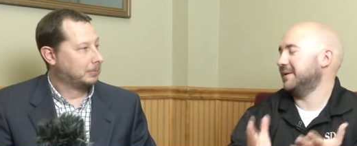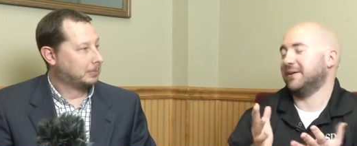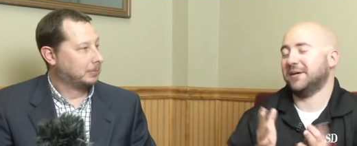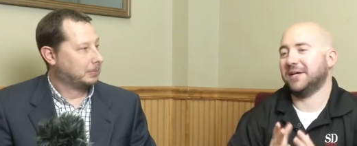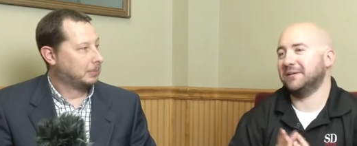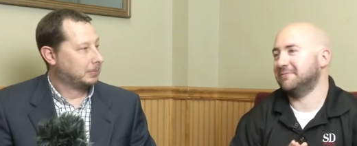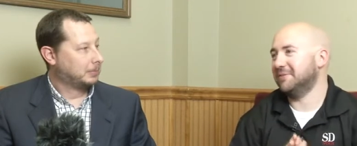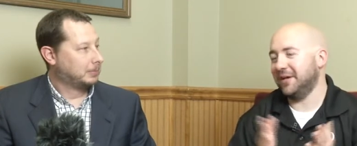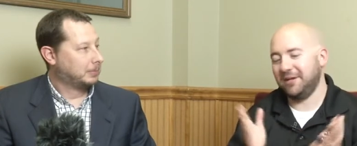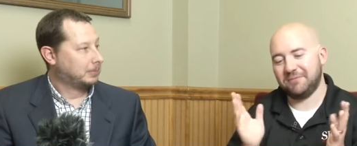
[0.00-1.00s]
Speaker 1: you know, hey,
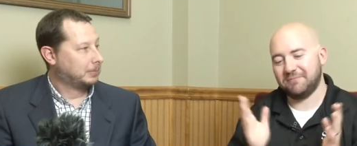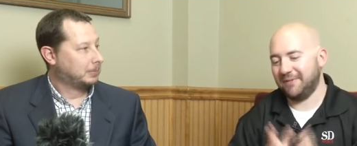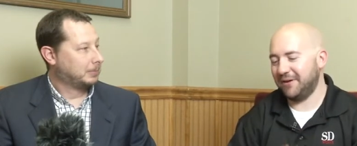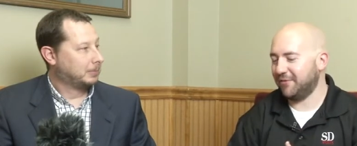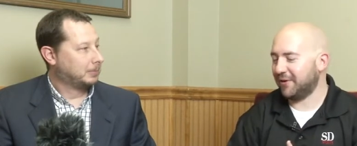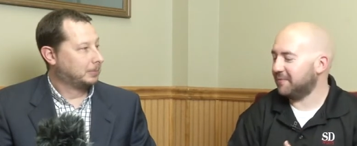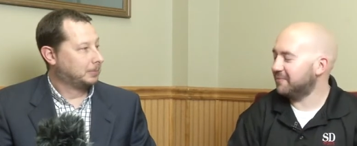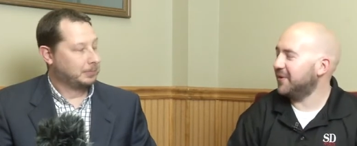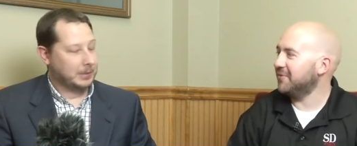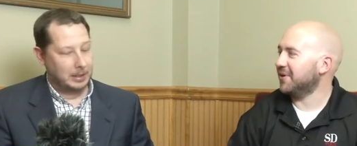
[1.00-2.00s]
hey, never know.
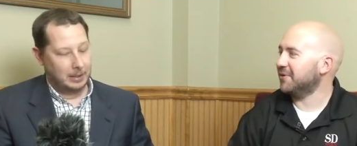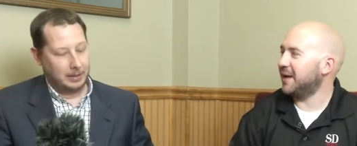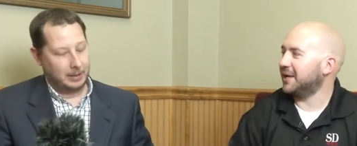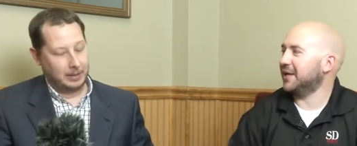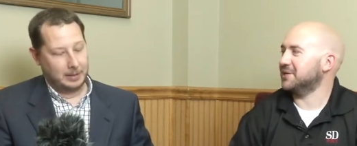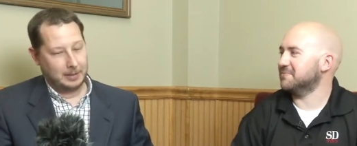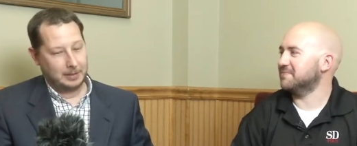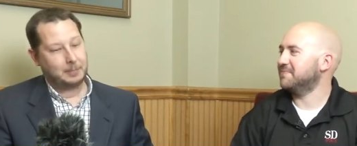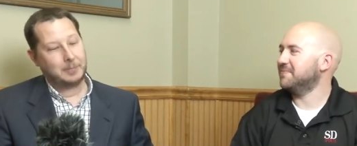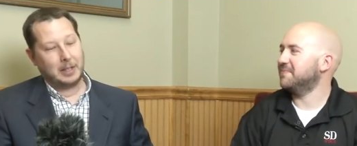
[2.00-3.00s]
Never know. Might yeah. catch them.
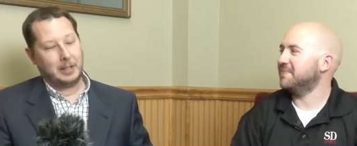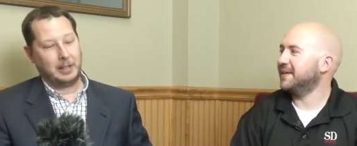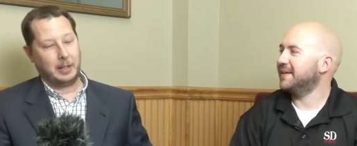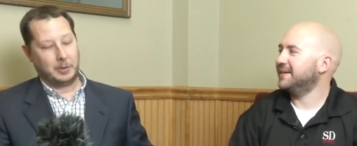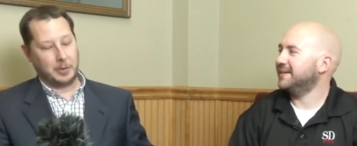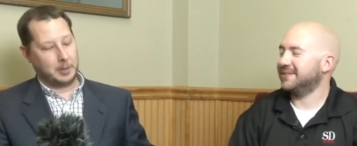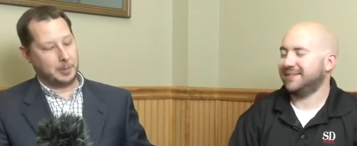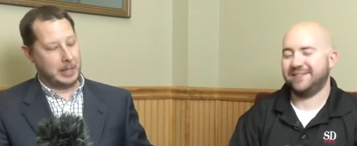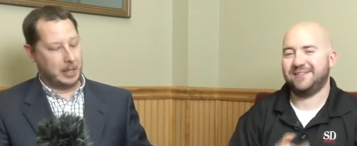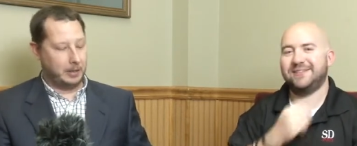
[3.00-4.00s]
Speaker 2: You know,
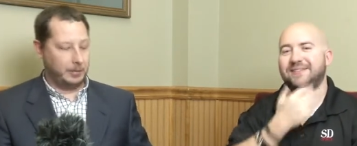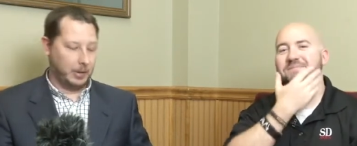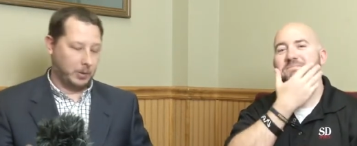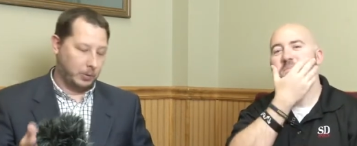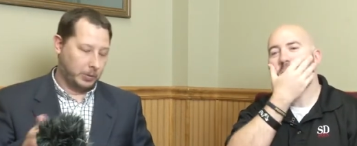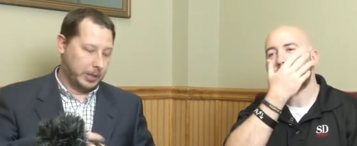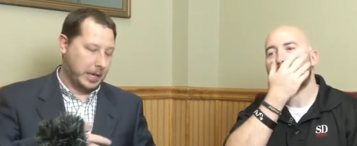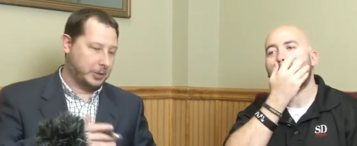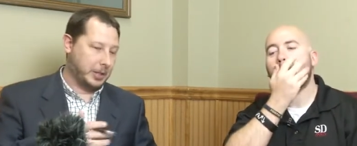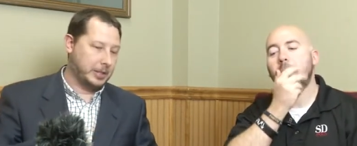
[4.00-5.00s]
speaking of, you know, we'll
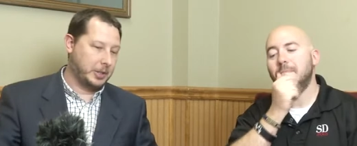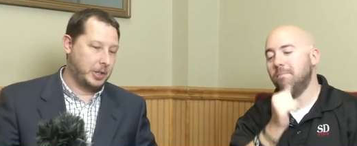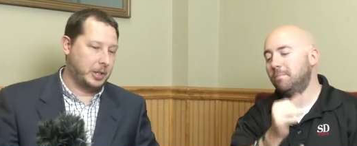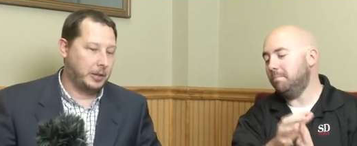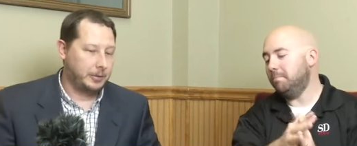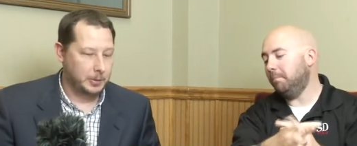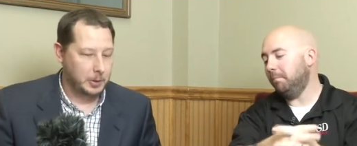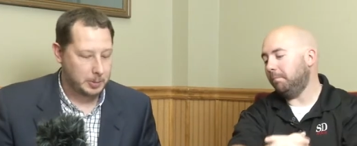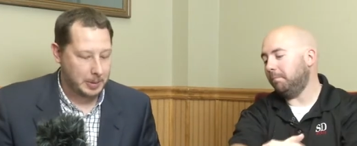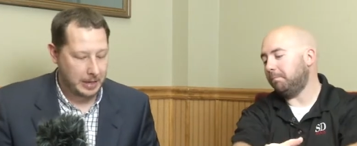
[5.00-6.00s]
kind of transition here.
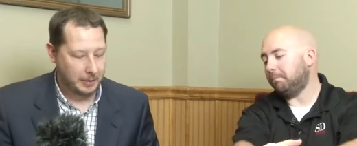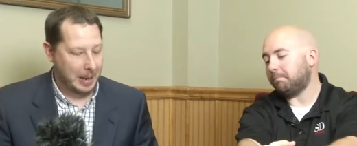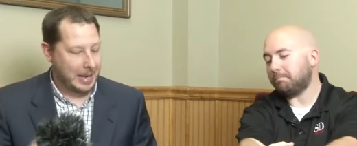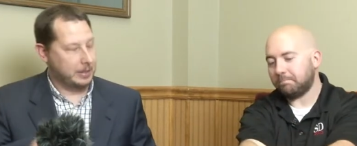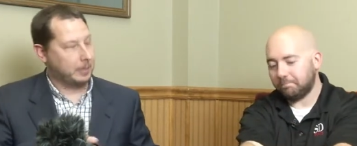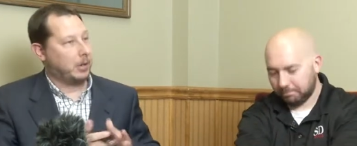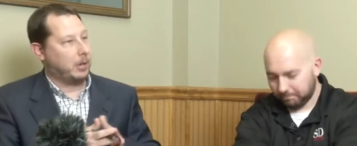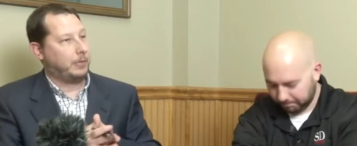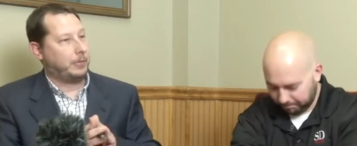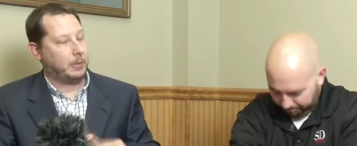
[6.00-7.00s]
From, speaking of
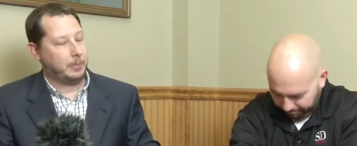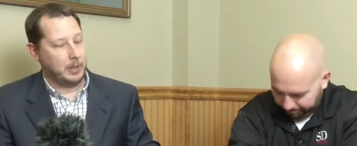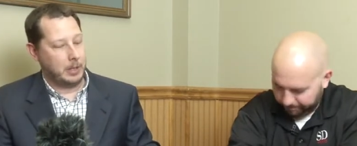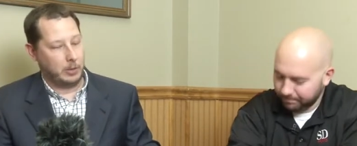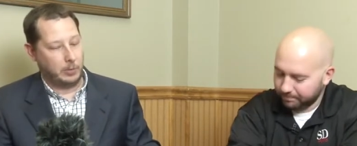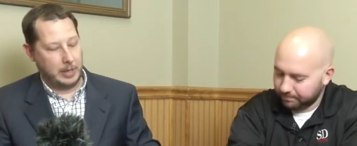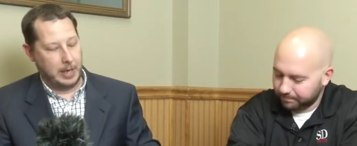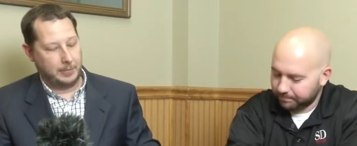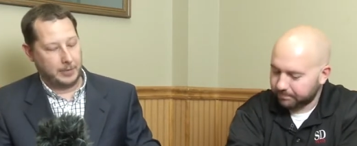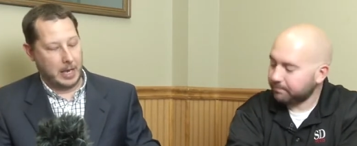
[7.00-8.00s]
basketball, mm-hmm. from you know, we
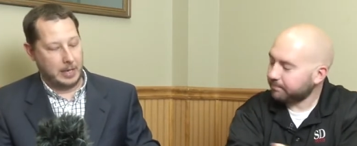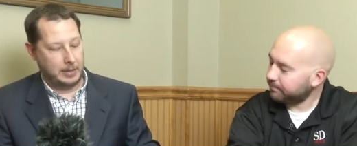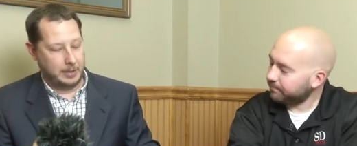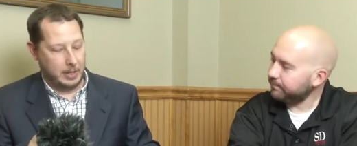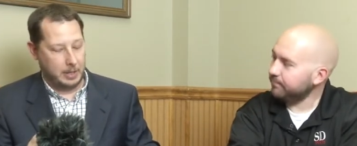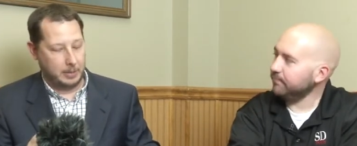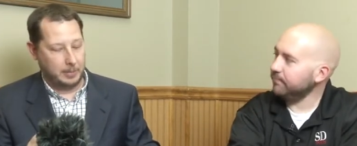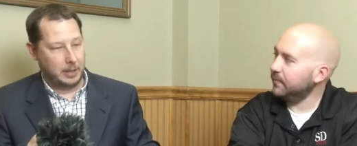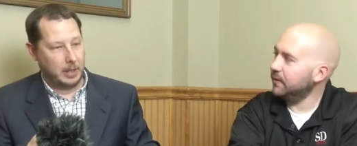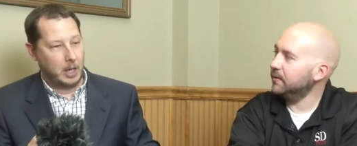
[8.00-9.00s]
have signings here, but